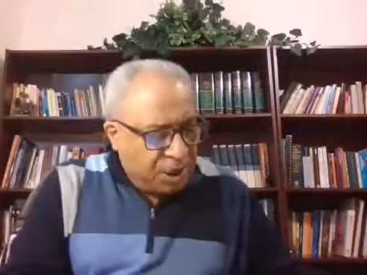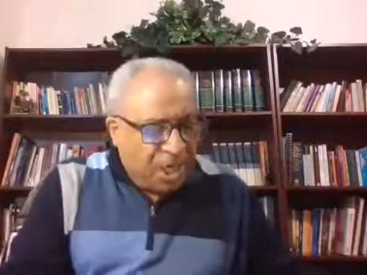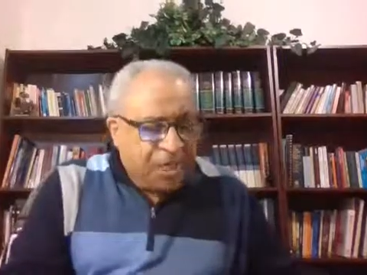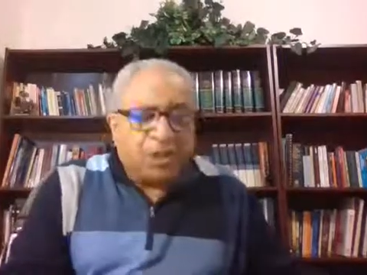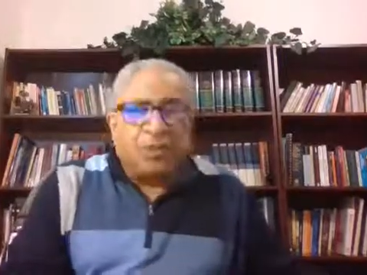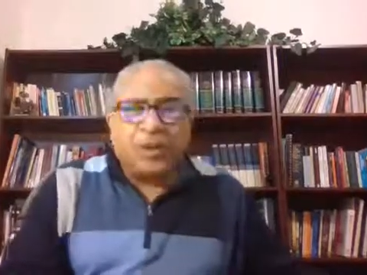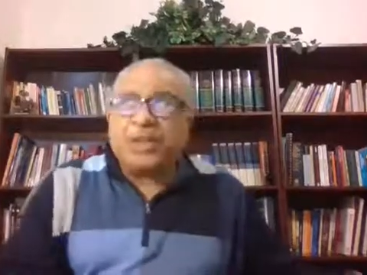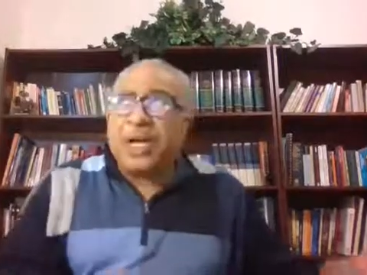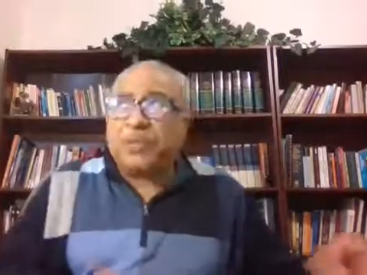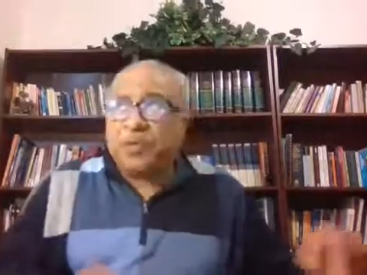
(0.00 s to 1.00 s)
Joshua
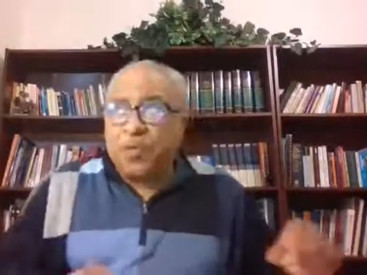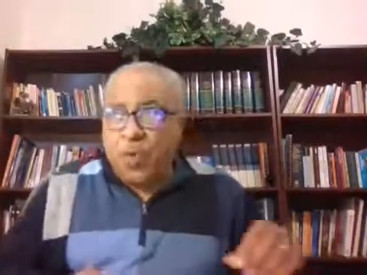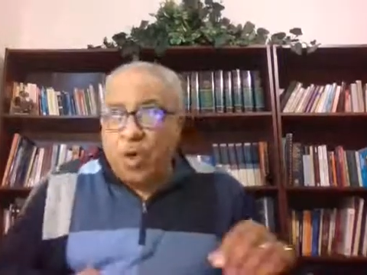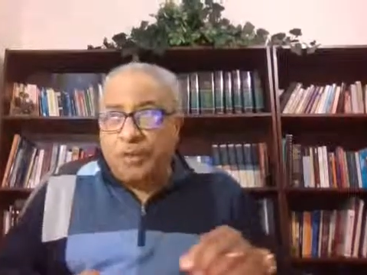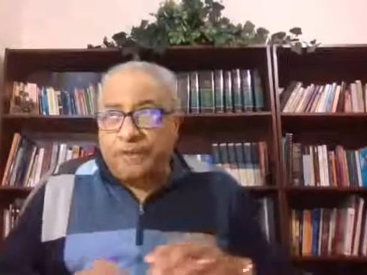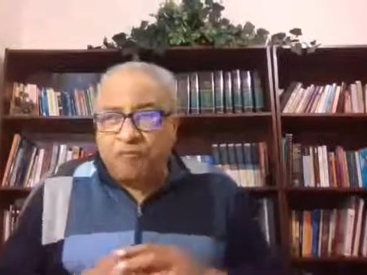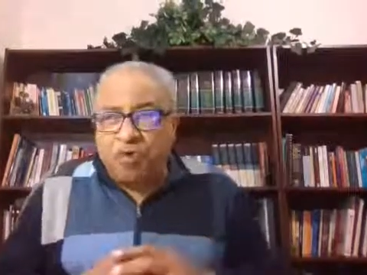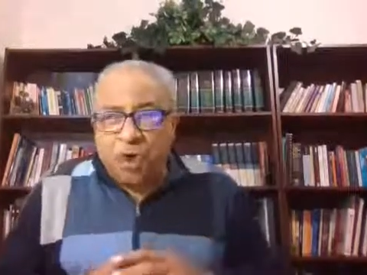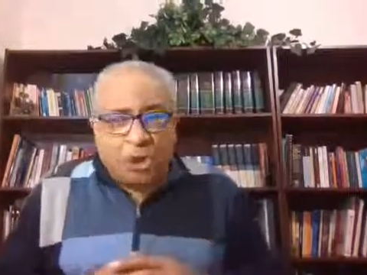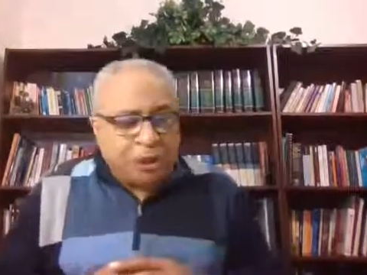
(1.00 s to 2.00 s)
chapter 1,
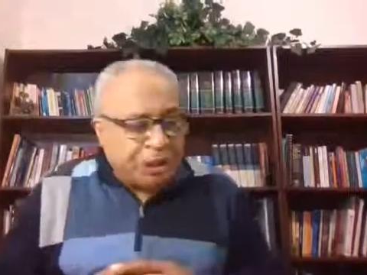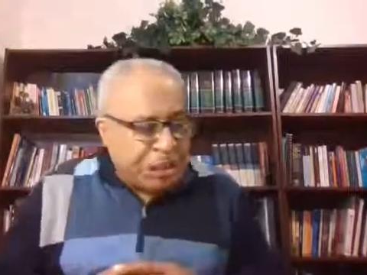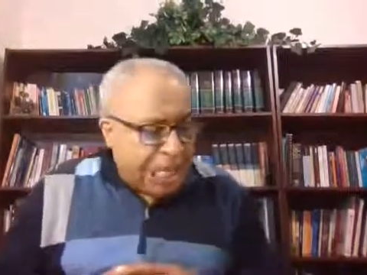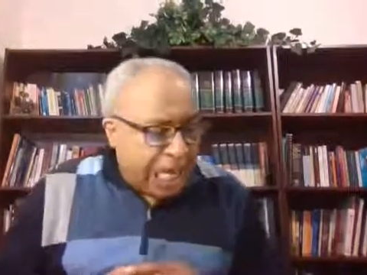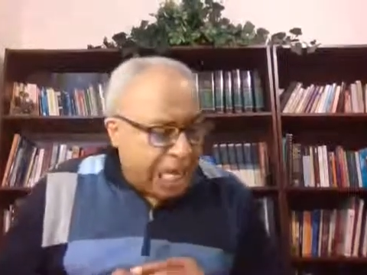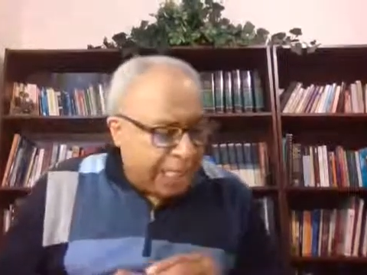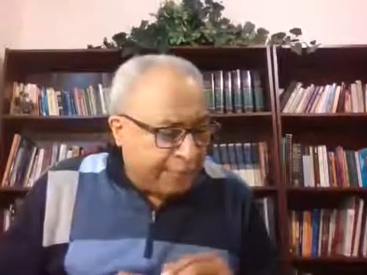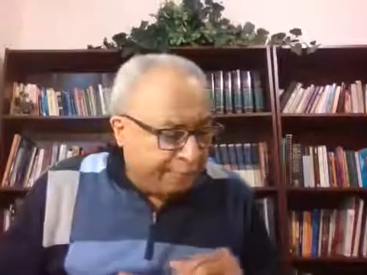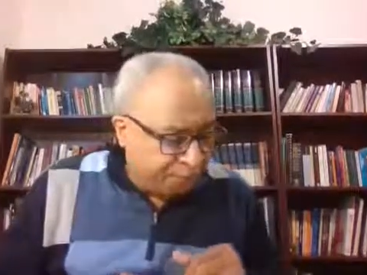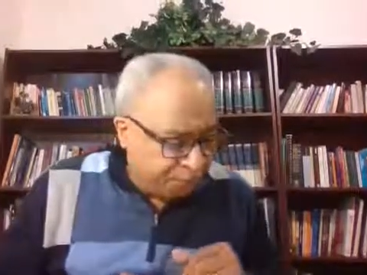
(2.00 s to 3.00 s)
verse
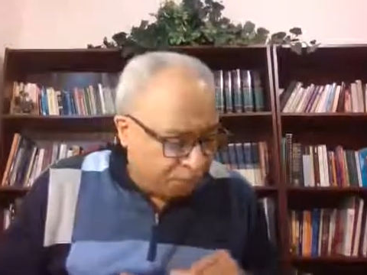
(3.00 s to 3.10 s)
9.